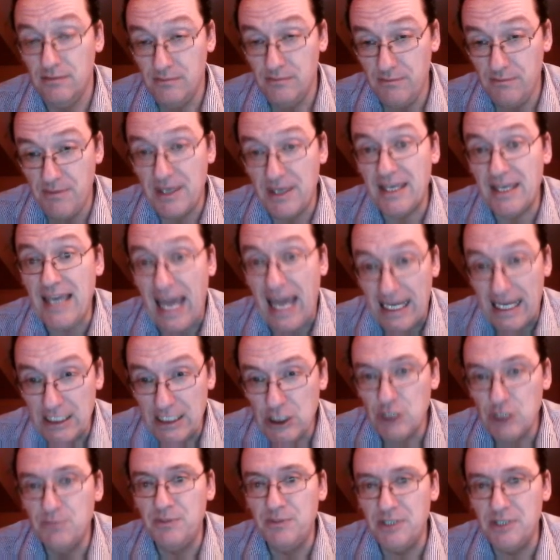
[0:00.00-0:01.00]
began
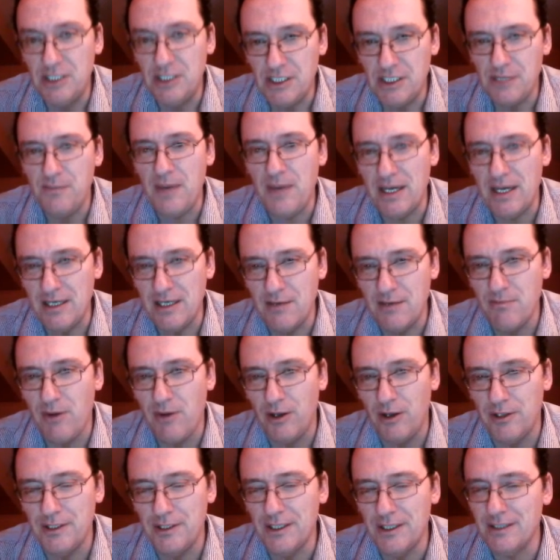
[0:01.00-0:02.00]
to participate in
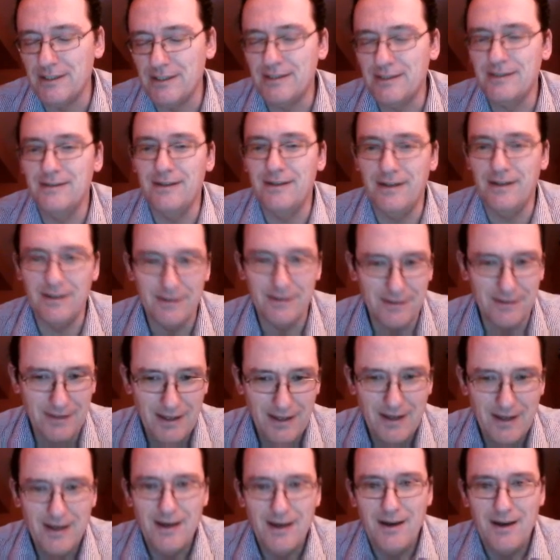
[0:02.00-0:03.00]
politics. That is,
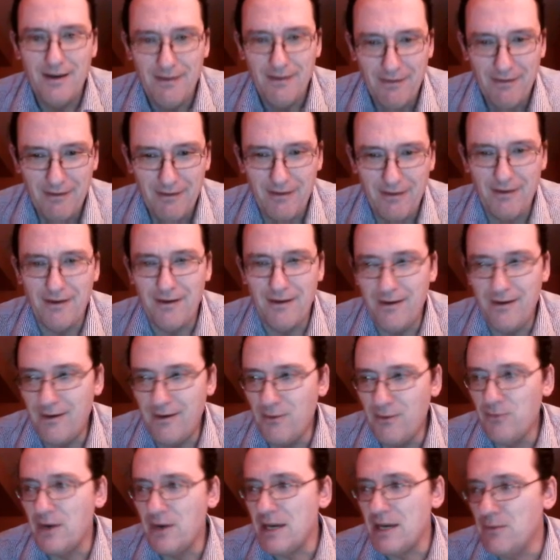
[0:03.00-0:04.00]

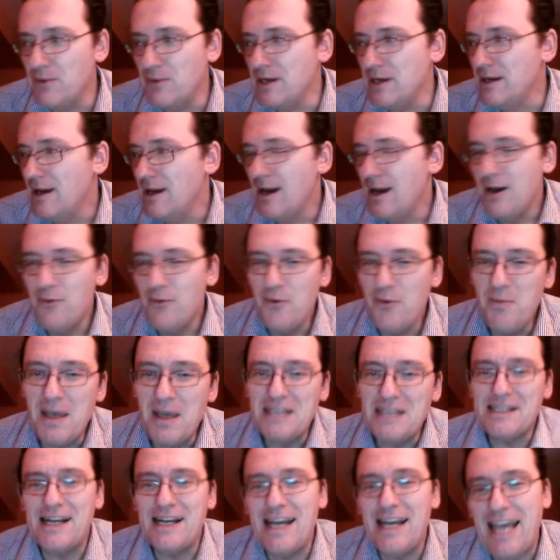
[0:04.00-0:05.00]
we
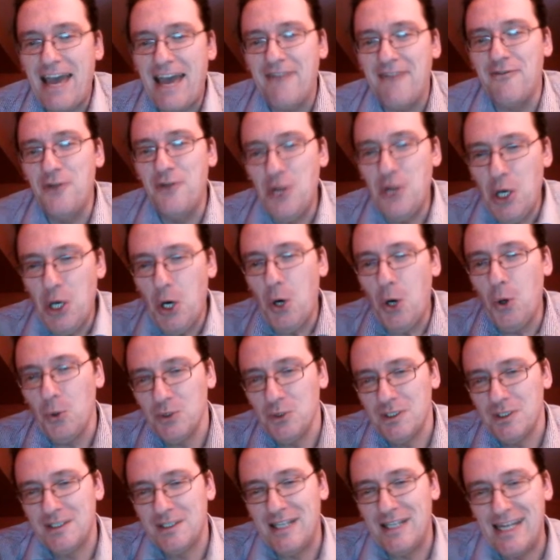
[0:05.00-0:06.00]
basically have no
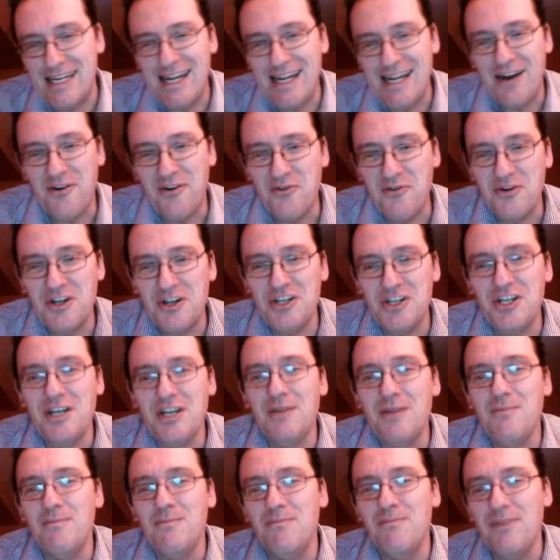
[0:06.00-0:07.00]
totalitarian
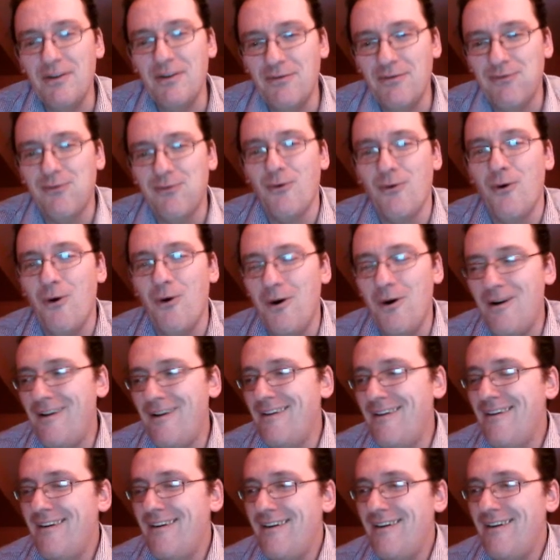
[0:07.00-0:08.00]
regime
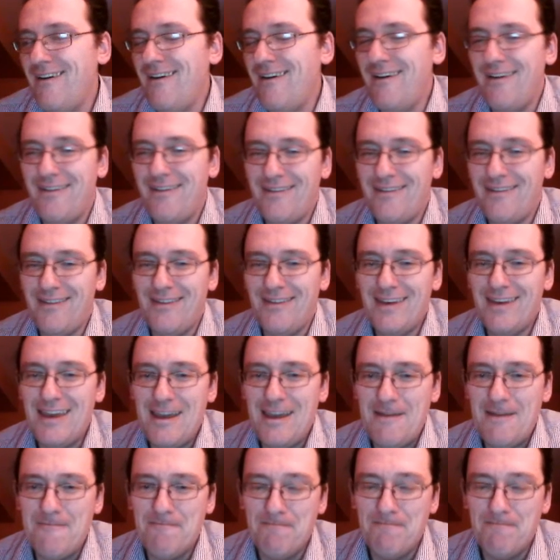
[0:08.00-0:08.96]
before the